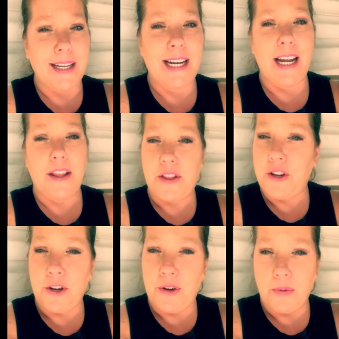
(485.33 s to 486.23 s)
teeth
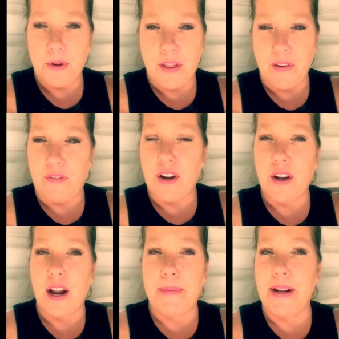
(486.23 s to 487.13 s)
to do what they've
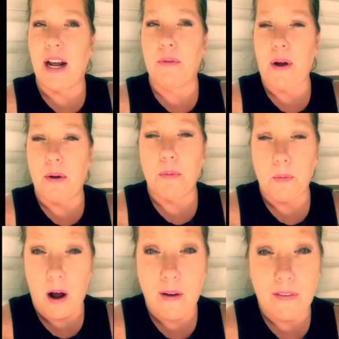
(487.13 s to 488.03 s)
done? I mean,
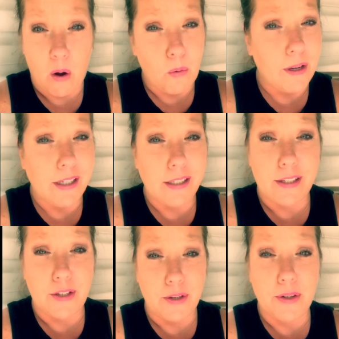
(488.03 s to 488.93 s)
I've
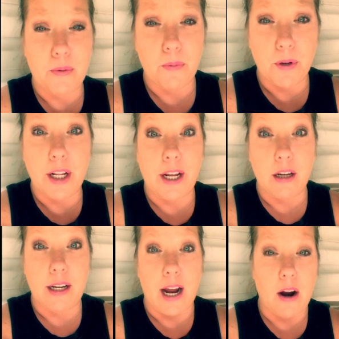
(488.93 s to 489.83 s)
always took really
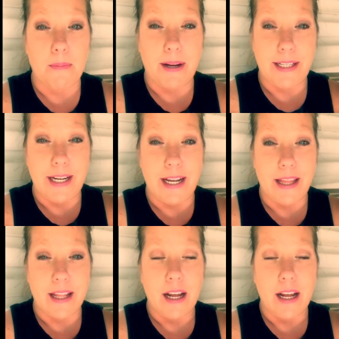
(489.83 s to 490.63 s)
good care of my teeth.